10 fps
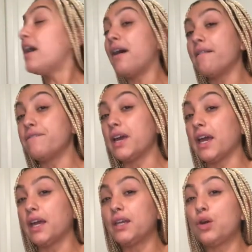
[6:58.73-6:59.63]

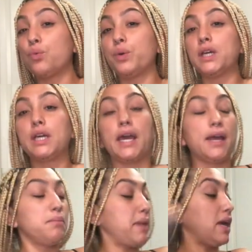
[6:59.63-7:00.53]
oven, we
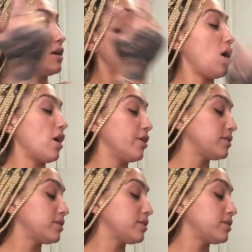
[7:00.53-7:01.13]
can make our